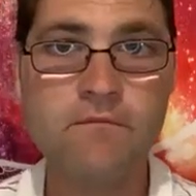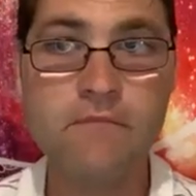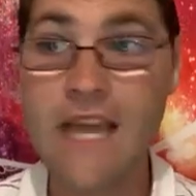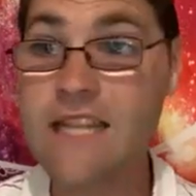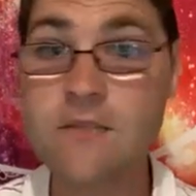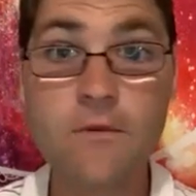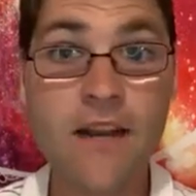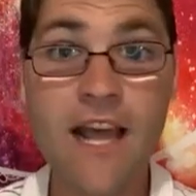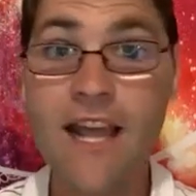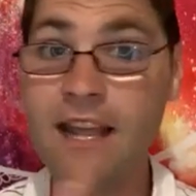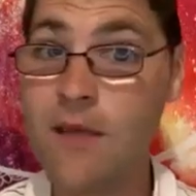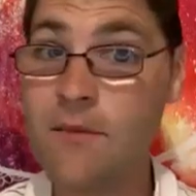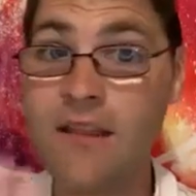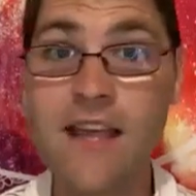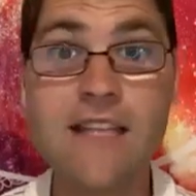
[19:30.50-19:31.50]
That's what I
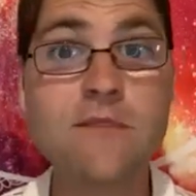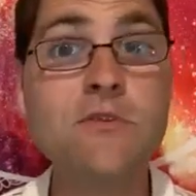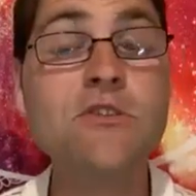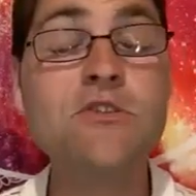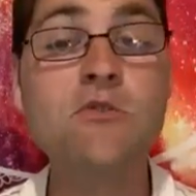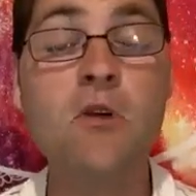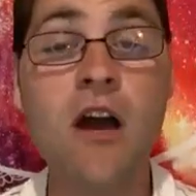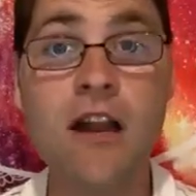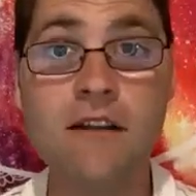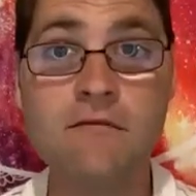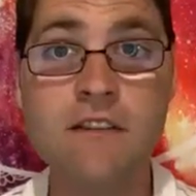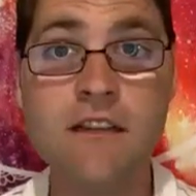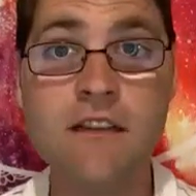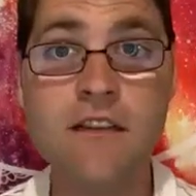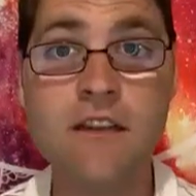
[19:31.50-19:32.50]
am, and that's what you are.
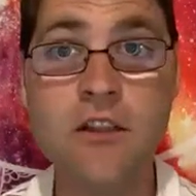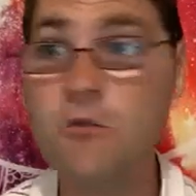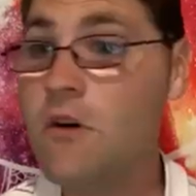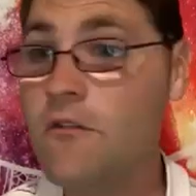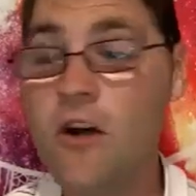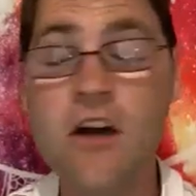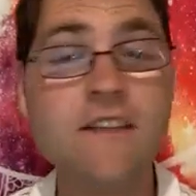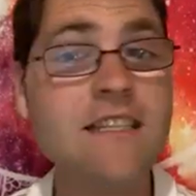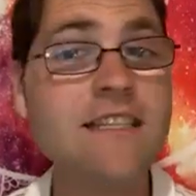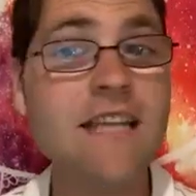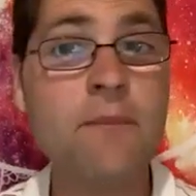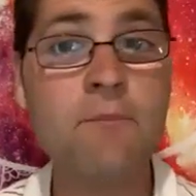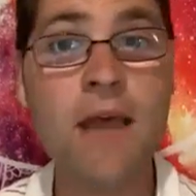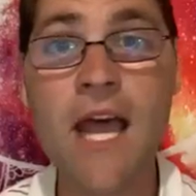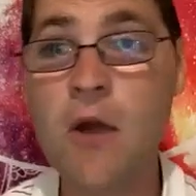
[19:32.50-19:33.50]
You have all the
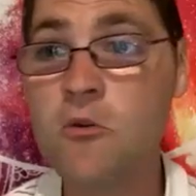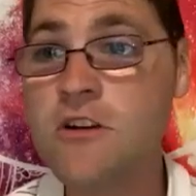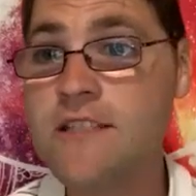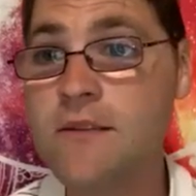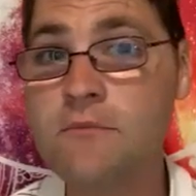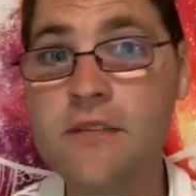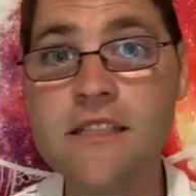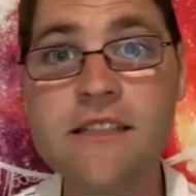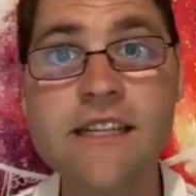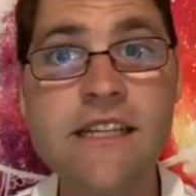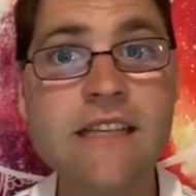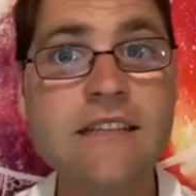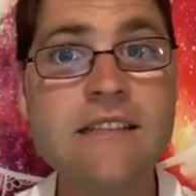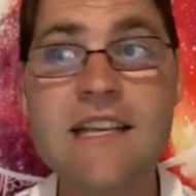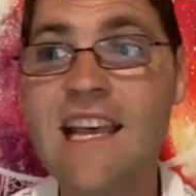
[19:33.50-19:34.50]
same powers,
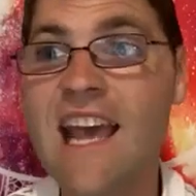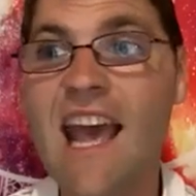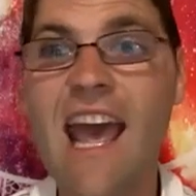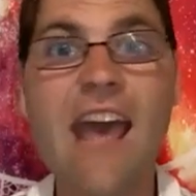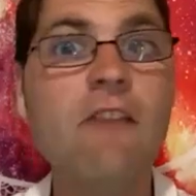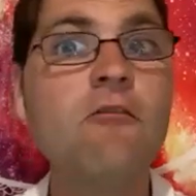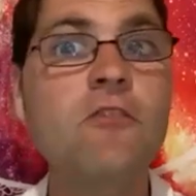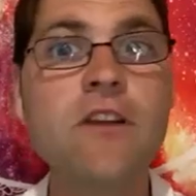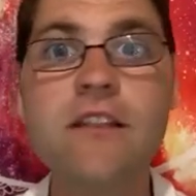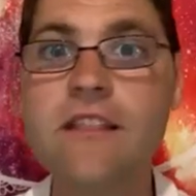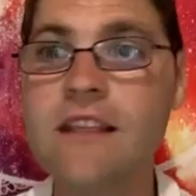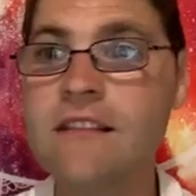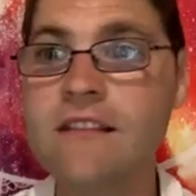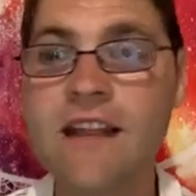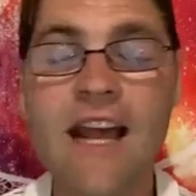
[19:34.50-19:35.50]
abilities,
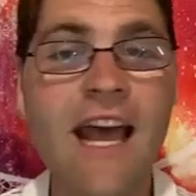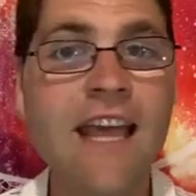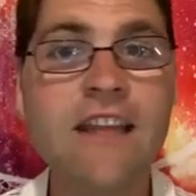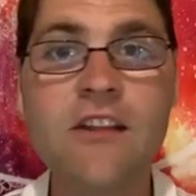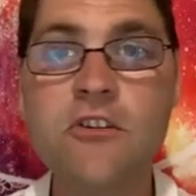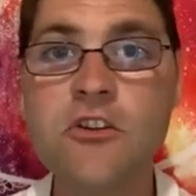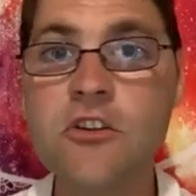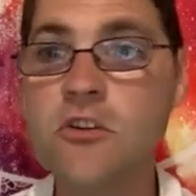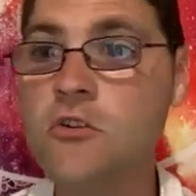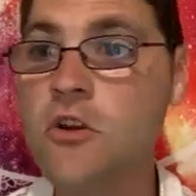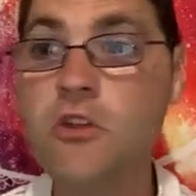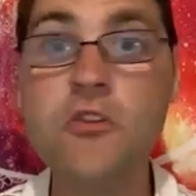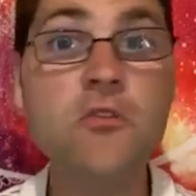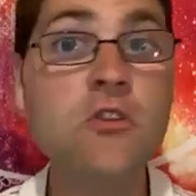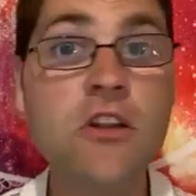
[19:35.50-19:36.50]
everything that I can do,
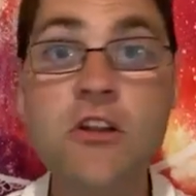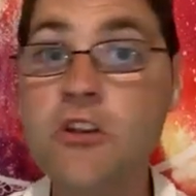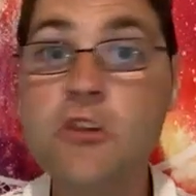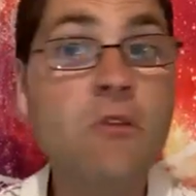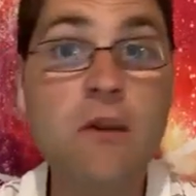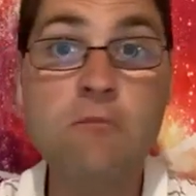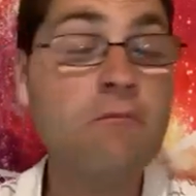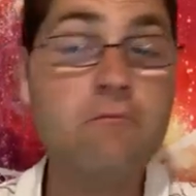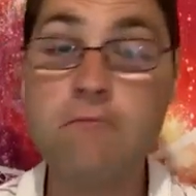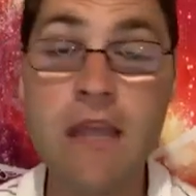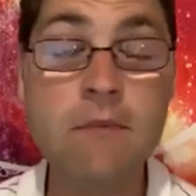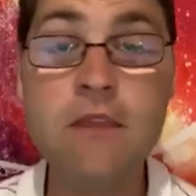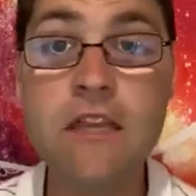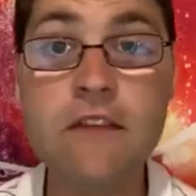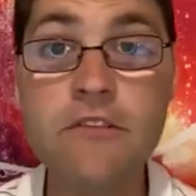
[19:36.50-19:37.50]
you can do, and
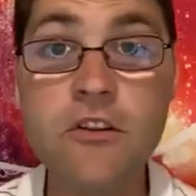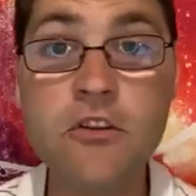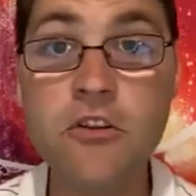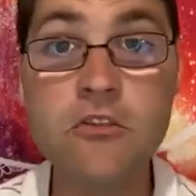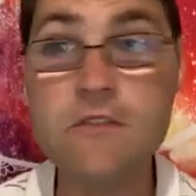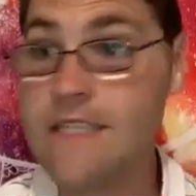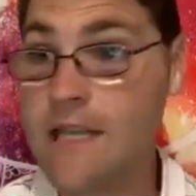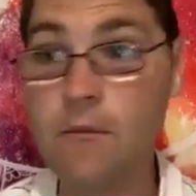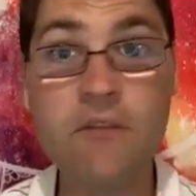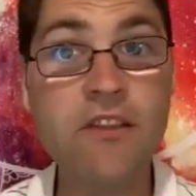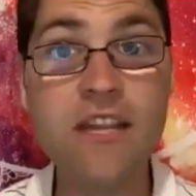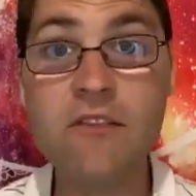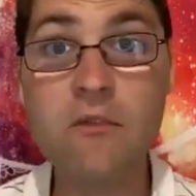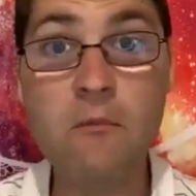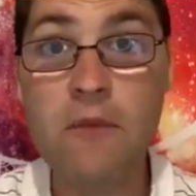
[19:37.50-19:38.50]
maybe even do some of
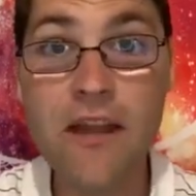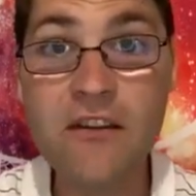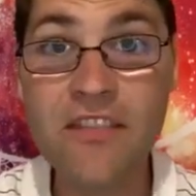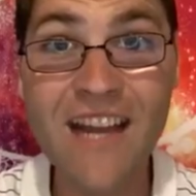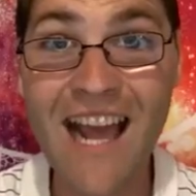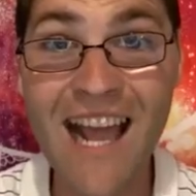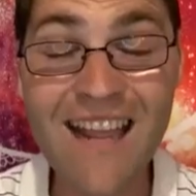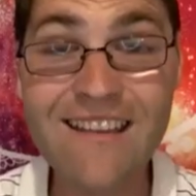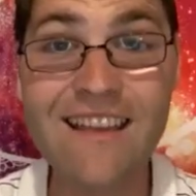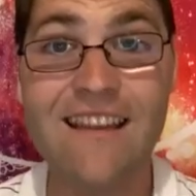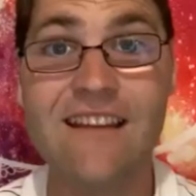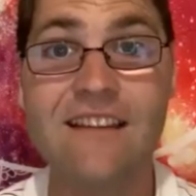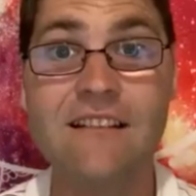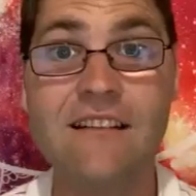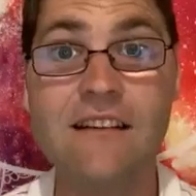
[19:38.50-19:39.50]
it even better than I
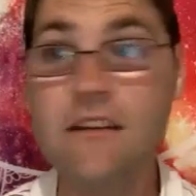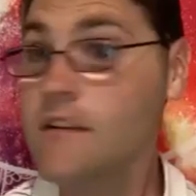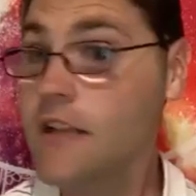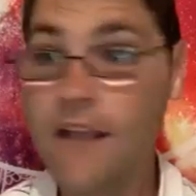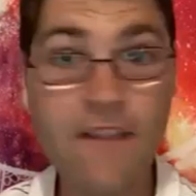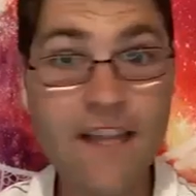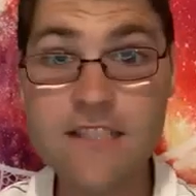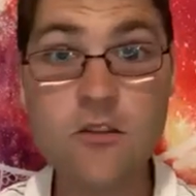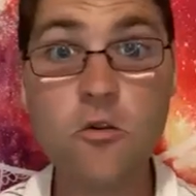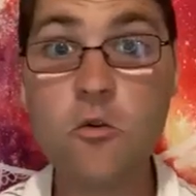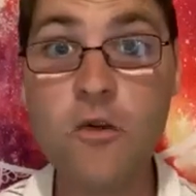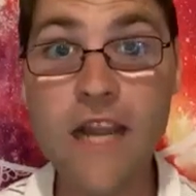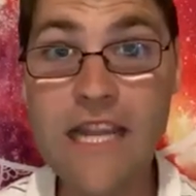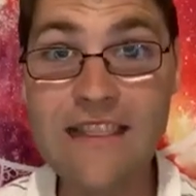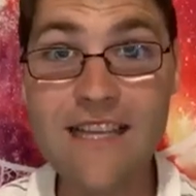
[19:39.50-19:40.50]
can. And that's
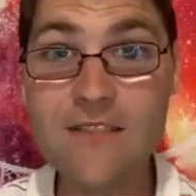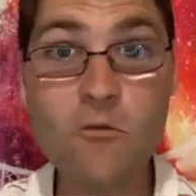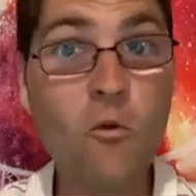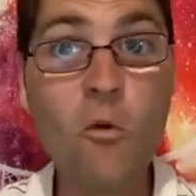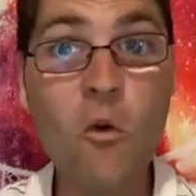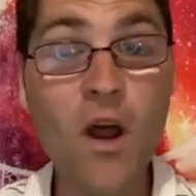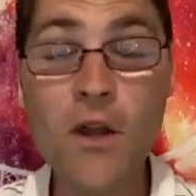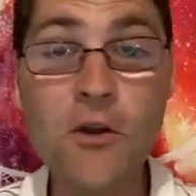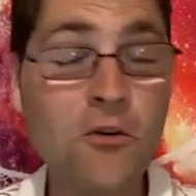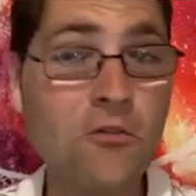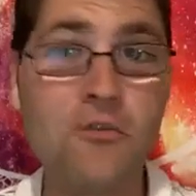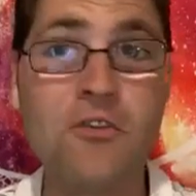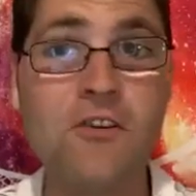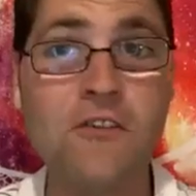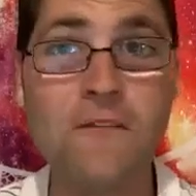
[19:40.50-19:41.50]
great. That's
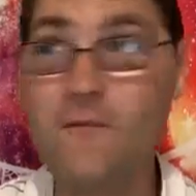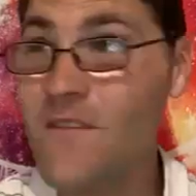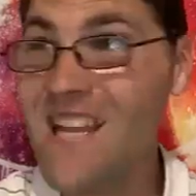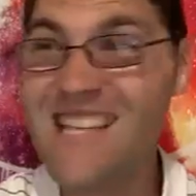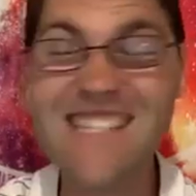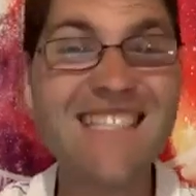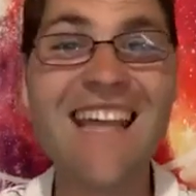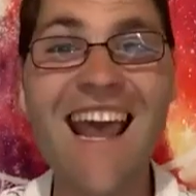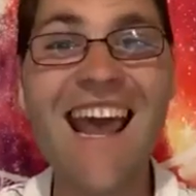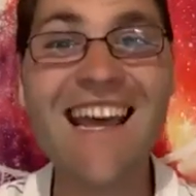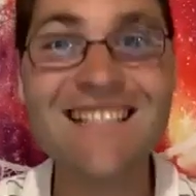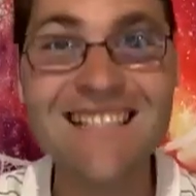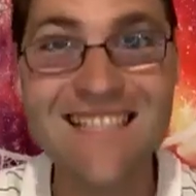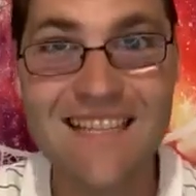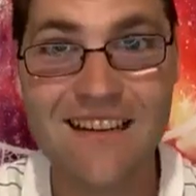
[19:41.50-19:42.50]
wonderful.
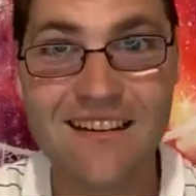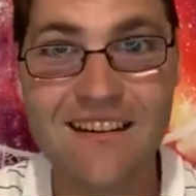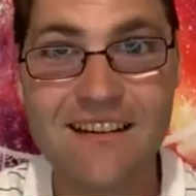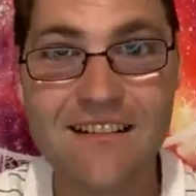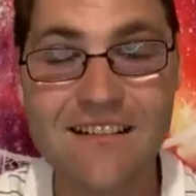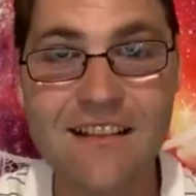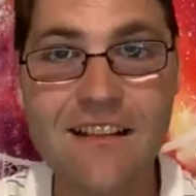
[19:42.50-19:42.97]
Fantastic.